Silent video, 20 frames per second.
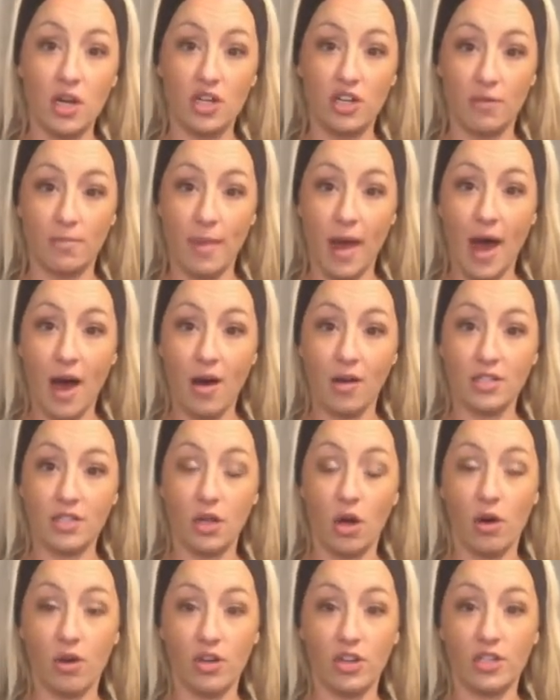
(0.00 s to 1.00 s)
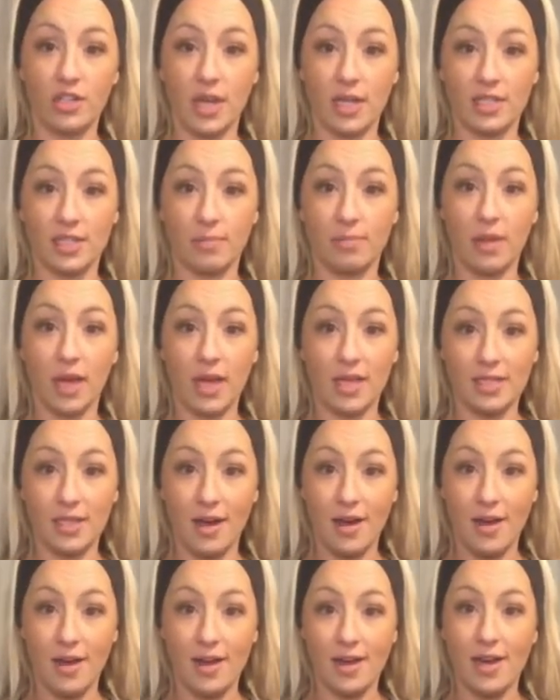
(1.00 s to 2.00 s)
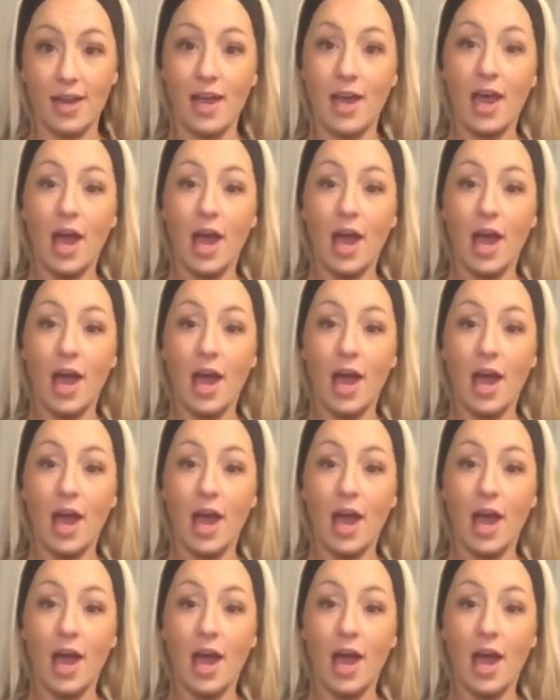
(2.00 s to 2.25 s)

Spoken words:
your mouse, all your desk supplies on,